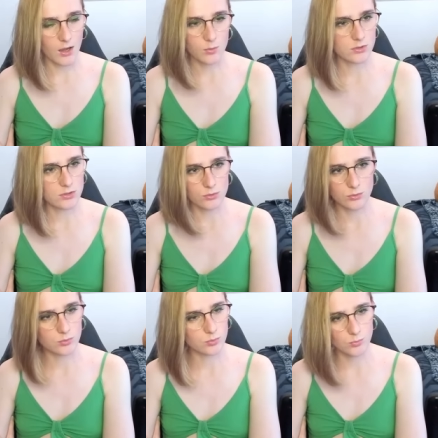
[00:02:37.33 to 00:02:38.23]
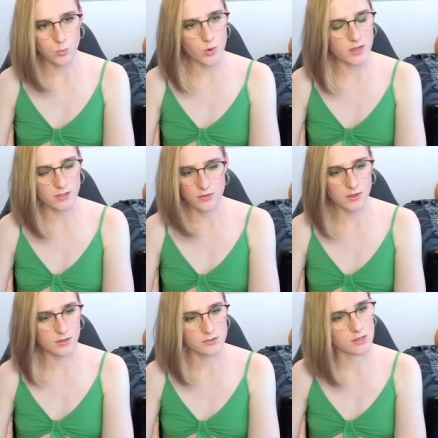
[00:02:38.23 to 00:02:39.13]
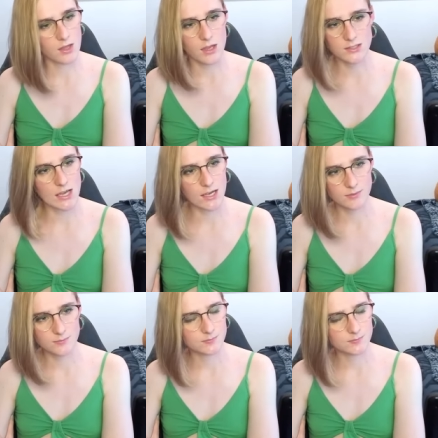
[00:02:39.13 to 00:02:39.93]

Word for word: I would do weird things to that cat.